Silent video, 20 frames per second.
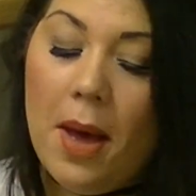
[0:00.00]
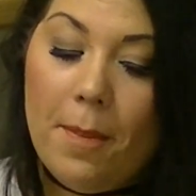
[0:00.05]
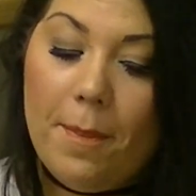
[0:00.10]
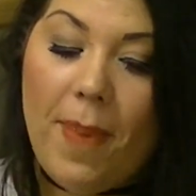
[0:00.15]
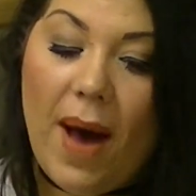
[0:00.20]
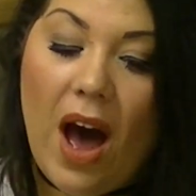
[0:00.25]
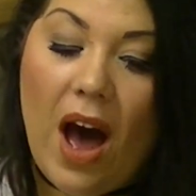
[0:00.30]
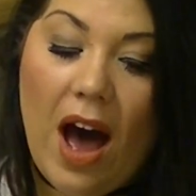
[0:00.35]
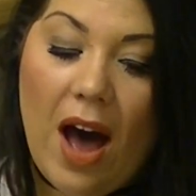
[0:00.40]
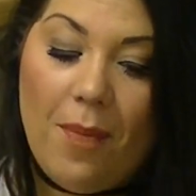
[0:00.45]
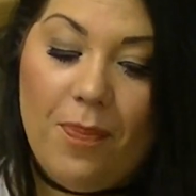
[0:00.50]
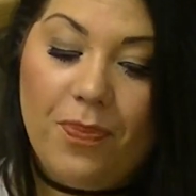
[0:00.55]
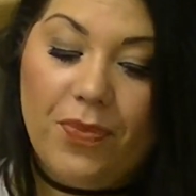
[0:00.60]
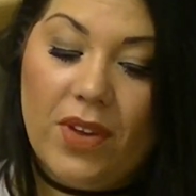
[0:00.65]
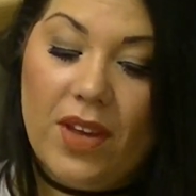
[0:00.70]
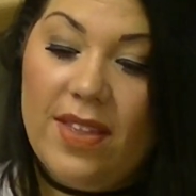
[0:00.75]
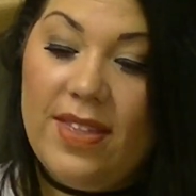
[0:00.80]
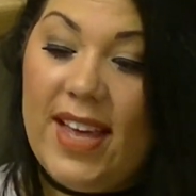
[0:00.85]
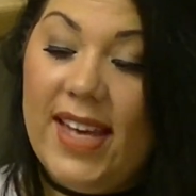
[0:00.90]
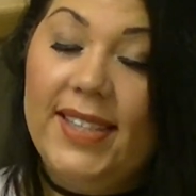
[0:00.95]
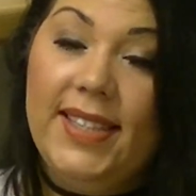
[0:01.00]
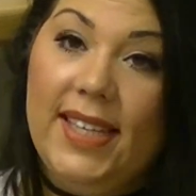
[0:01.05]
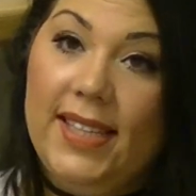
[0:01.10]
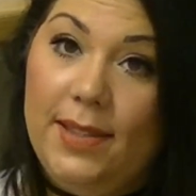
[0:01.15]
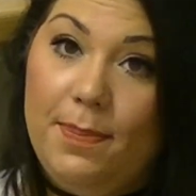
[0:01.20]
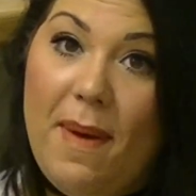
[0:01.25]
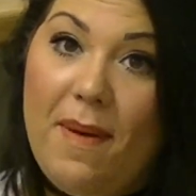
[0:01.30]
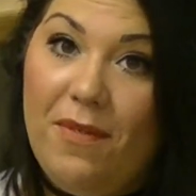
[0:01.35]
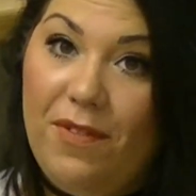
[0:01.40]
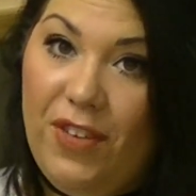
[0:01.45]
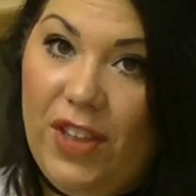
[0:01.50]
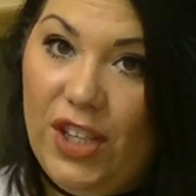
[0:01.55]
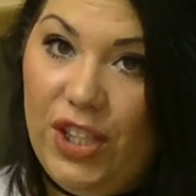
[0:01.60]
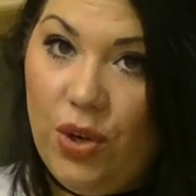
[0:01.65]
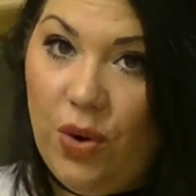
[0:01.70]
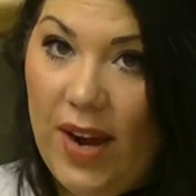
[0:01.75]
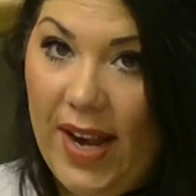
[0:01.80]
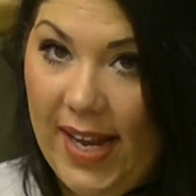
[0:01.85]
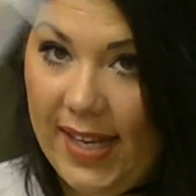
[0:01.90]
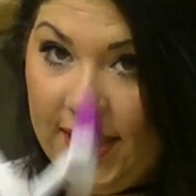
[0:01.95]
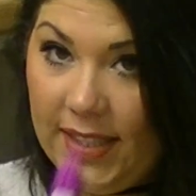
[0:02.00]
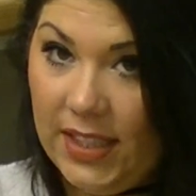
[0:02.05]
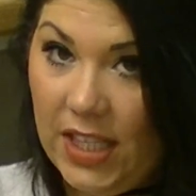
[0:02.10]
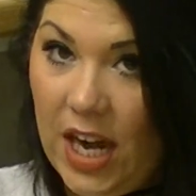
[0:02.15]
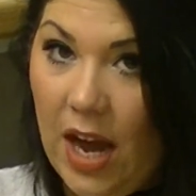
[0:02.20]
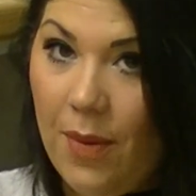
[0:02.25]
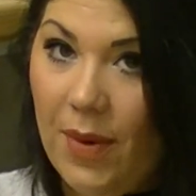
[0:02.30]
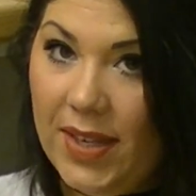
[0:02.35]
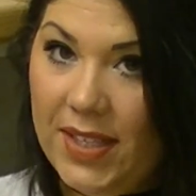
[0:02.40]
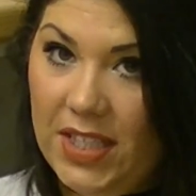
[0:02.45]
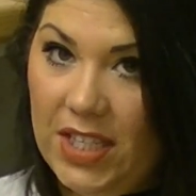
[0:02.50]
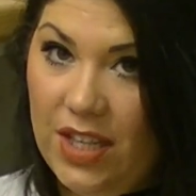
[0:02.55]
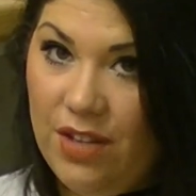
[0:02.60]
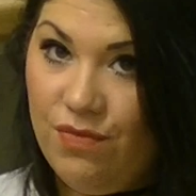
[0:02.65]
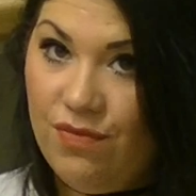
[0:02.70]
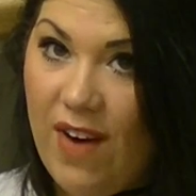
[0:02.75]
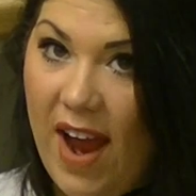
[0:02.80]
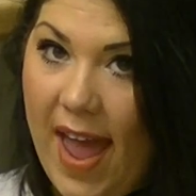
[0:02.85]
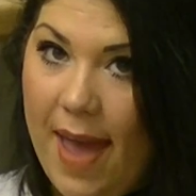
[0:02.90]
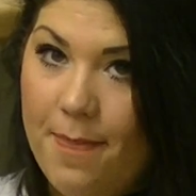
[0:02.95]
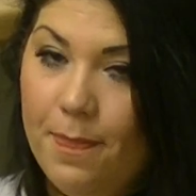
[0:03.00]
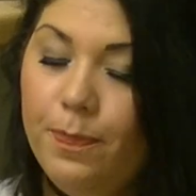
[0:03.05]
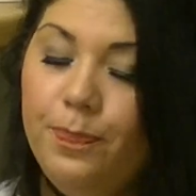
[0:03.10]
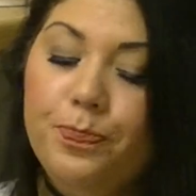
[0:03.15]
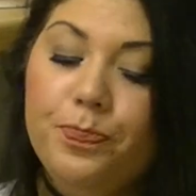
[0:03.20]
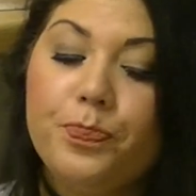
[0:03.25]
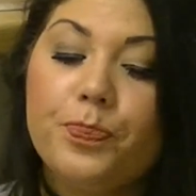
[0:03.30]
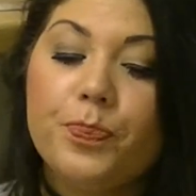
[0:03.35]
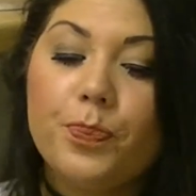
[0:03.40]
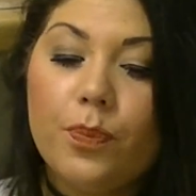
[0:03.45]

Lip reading: But this is meant for the toilets to go under the rim.